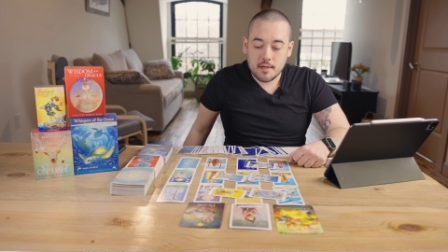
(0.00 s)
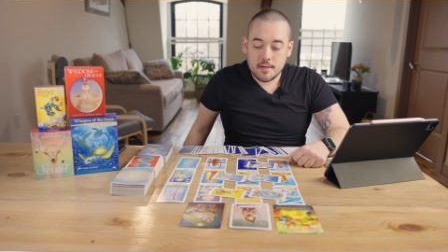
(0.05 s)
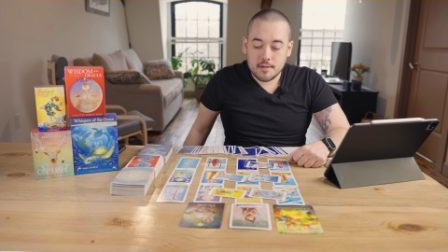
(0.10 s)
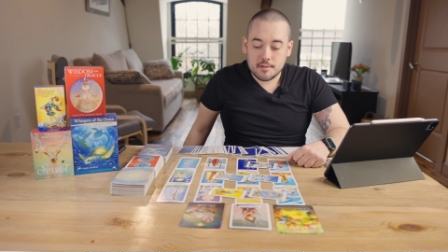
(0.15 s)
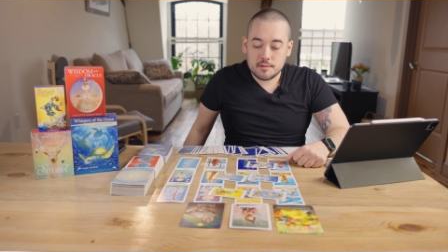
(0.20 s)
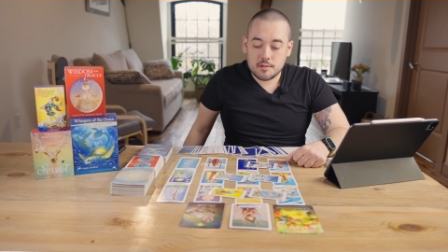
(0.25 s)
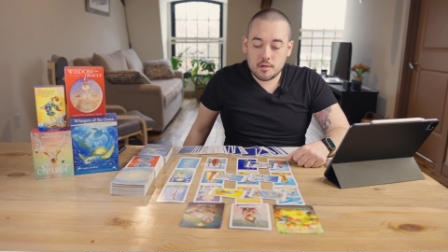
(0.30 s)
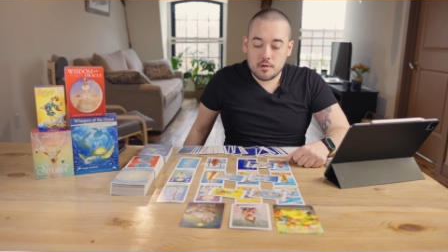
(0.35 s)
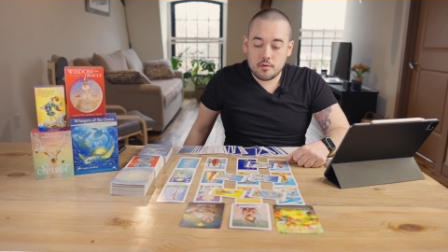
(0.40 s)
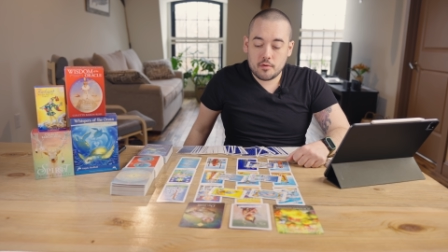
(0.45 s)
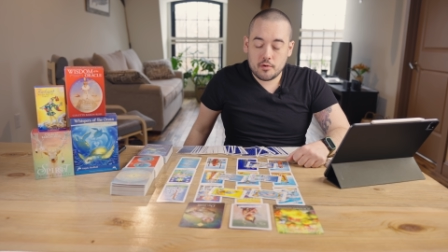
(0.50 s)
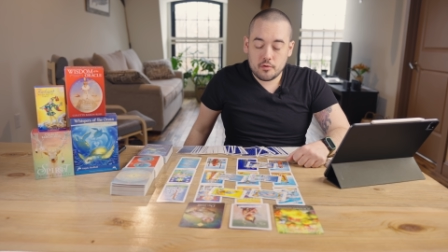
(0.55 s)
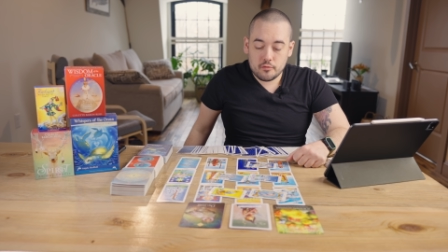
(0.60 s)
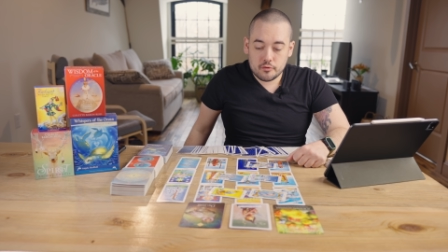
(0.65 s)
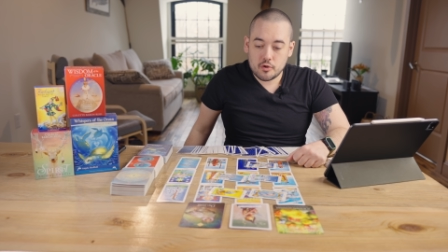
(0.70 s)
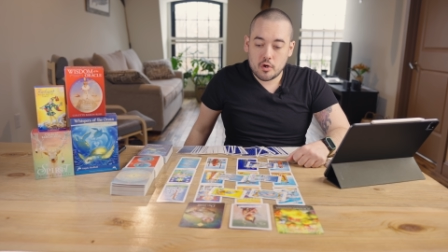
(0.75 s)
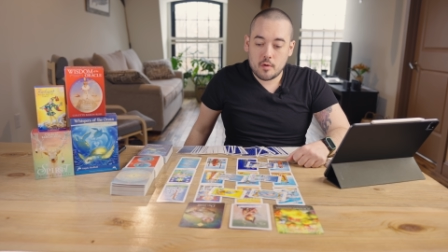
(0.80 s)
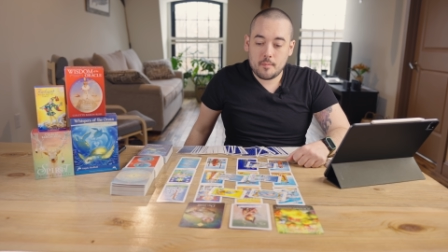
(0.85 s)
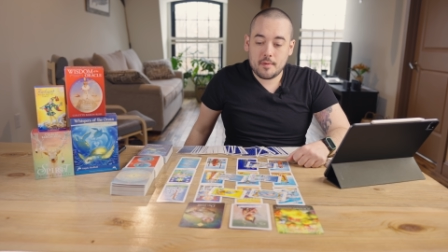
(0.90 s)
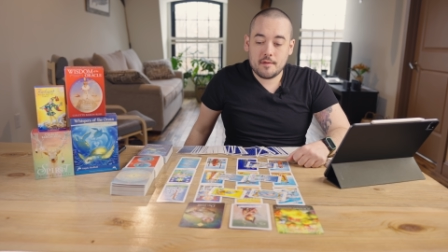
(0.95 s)
So you
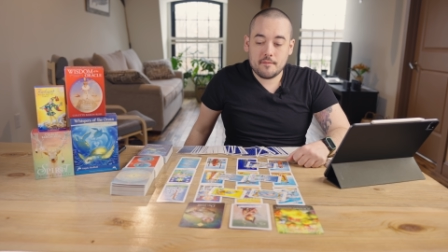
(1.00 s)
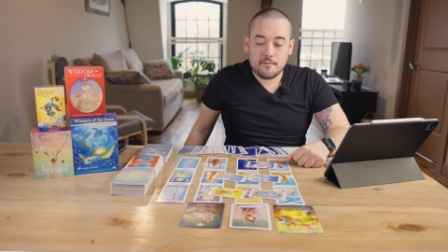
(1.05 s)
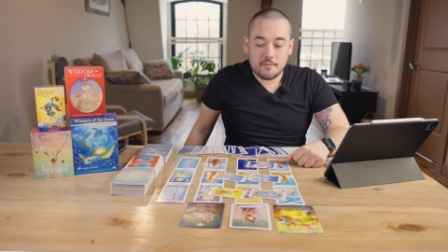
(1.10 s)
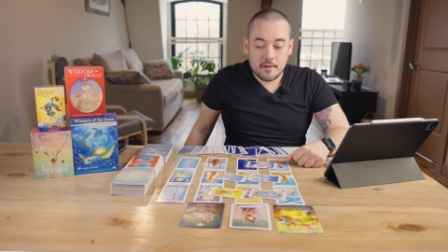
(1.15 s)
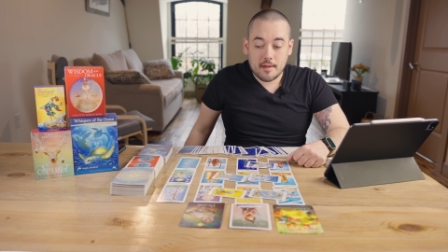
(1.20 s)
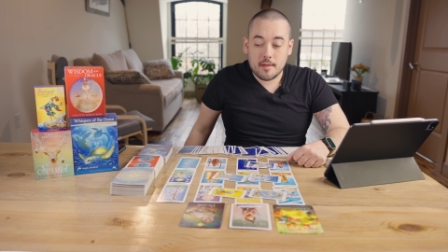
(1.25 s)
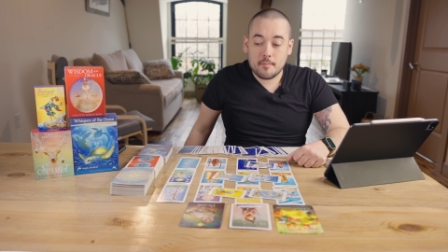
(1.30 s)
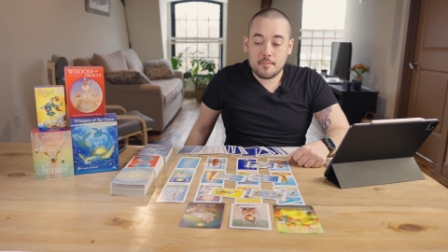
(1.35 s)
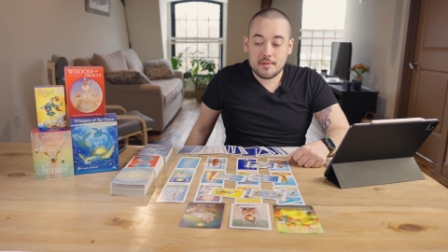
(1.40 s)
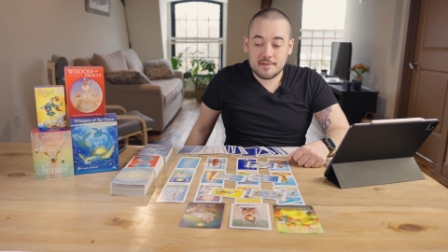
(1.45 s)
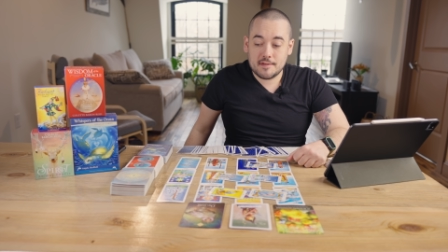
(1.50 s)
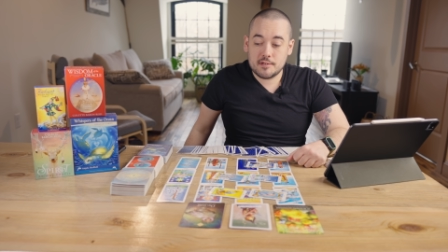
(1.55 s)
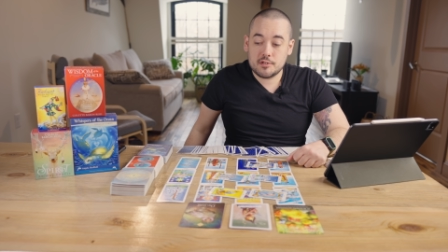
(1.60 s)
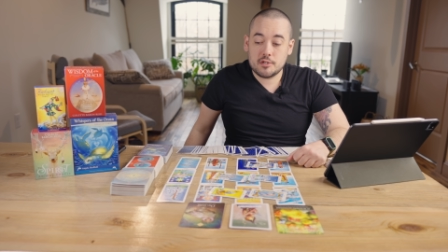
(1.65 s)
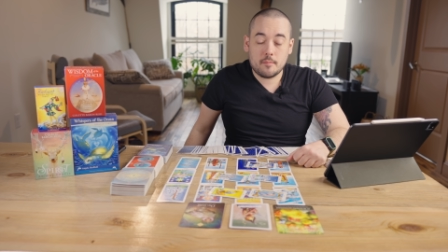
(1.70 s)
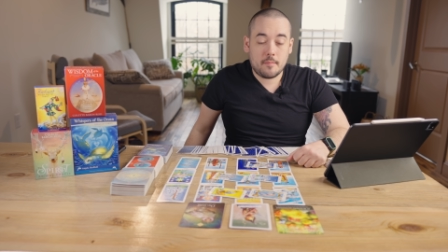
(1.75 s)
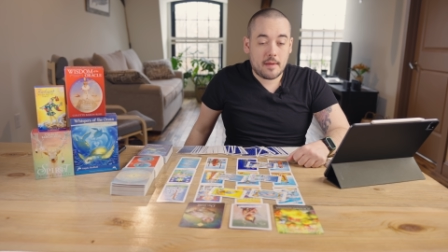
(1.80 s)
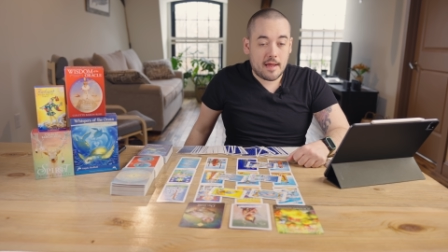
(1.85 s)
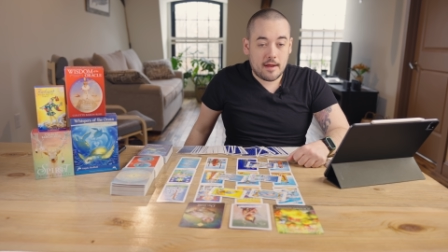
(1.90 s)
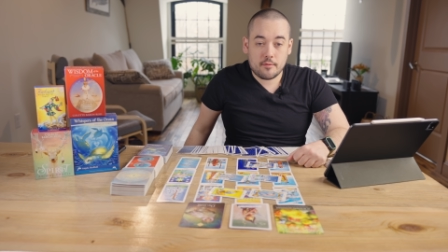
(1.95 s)
show up in a, a position
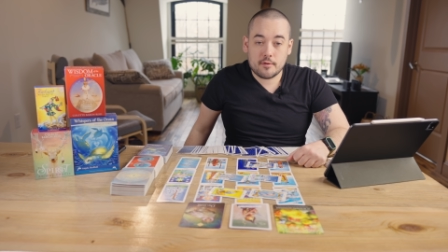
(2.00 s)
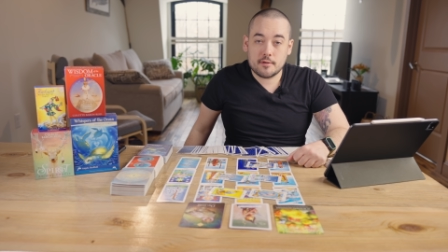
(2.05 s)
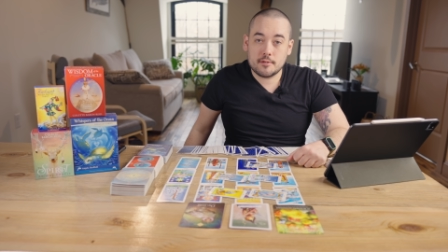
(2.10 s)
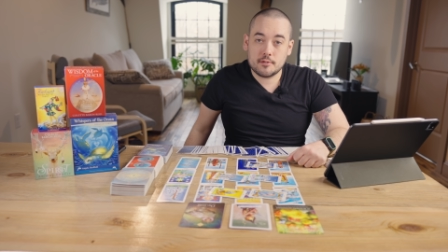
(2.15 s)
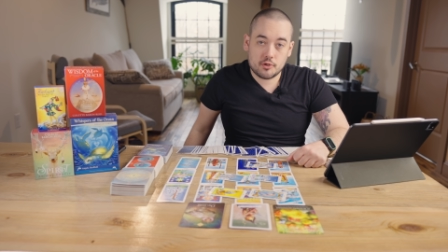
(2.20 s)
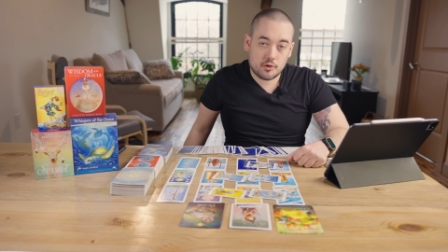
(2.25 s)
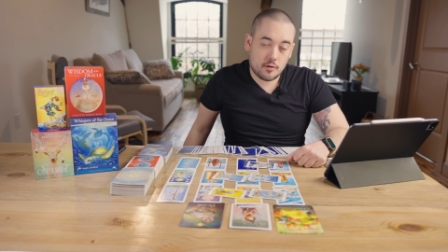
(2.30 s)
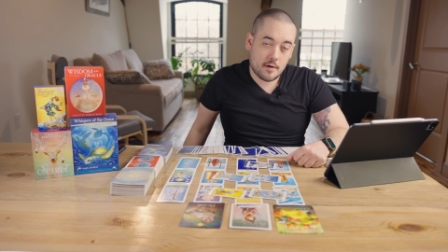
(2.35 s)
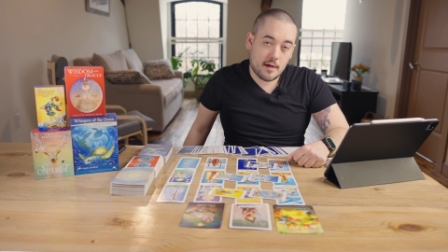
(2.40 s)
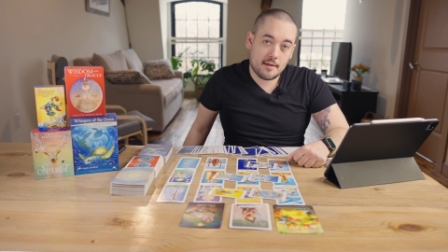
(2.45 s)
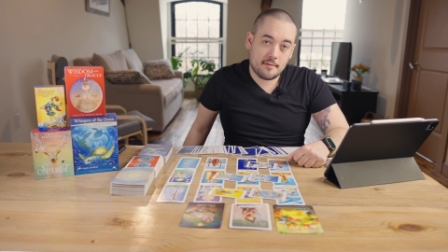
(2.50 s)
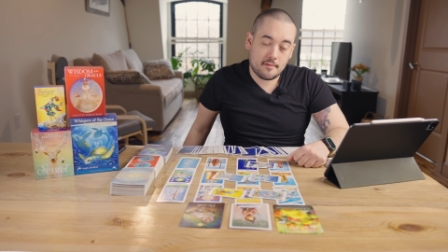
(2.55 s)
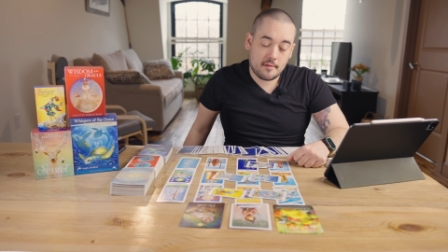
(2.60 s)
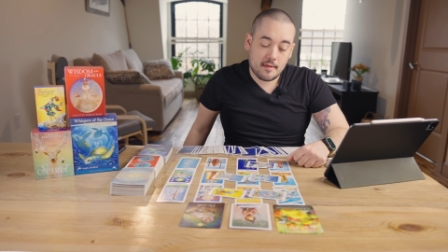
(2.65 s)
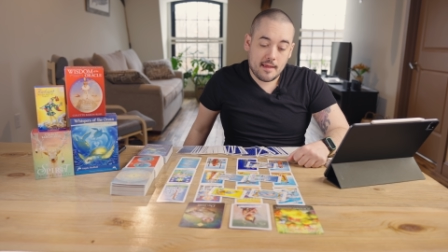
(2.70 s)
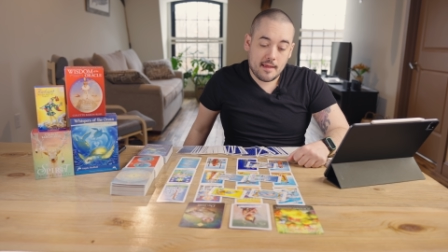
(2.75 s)
of power and strength